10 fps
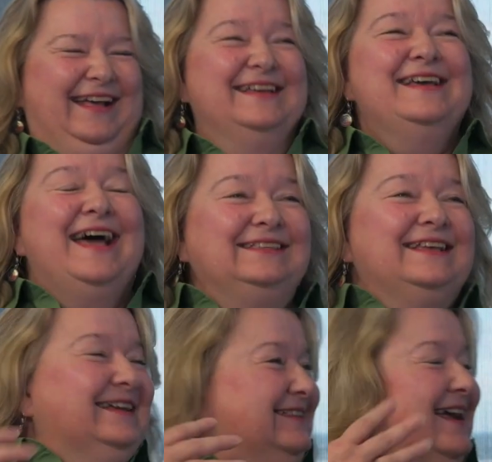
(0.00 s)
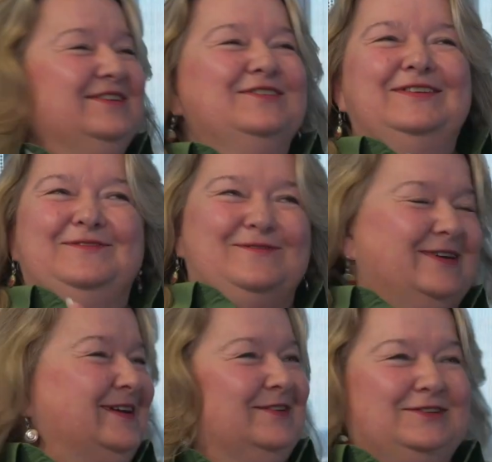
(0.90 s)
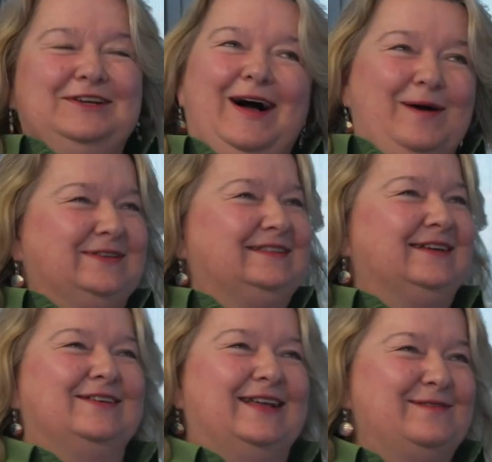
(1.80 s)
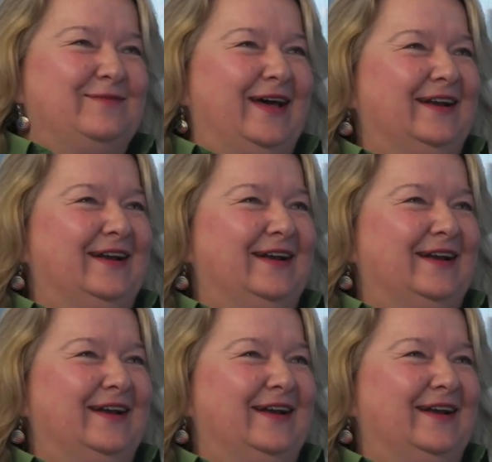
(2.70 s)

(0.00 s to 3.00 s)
That's how you're going to work your chops. That's how you're going to get